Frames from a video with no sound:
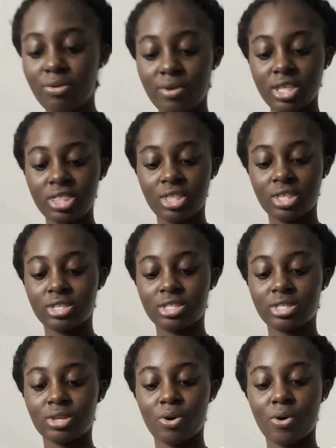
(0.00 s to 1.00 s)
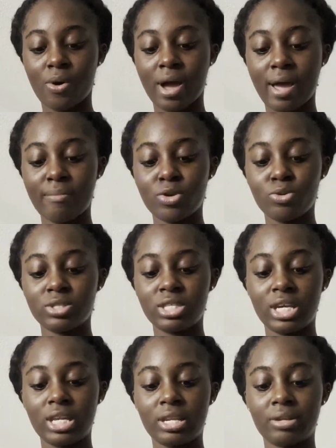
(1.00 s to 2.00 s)
it with, so I'm
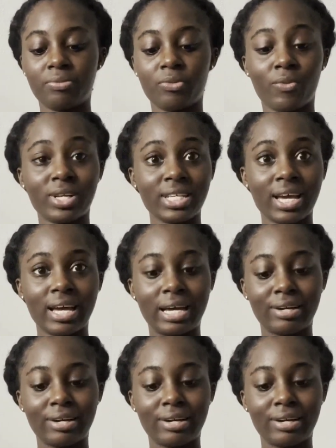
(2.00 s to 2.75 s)
using what I